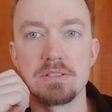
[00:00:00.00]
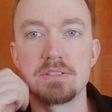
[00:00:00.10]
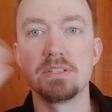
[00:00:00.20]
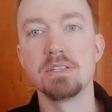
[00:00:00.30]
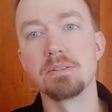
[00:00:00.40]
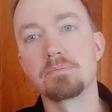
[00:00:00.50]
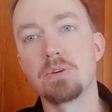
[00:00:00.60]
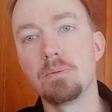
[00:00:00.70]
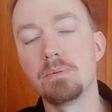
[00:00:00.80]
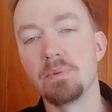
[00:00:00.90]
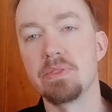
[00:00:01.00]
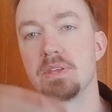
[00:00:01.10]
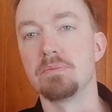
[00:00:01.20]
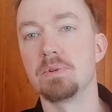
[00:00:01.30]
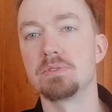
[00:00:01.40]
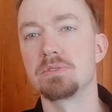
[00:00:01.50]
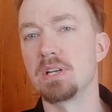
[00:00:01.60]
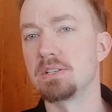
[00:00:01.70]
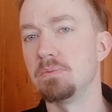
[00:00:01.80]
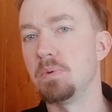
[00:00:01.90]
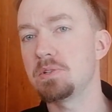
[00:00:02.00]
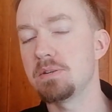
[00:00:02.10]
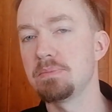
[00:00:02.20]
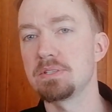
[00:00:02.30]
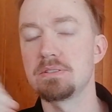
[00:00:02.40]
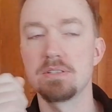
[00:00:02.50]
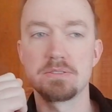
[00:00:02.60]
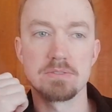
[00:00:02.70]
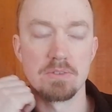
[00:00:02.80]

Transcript: see the problem and then want to start a water business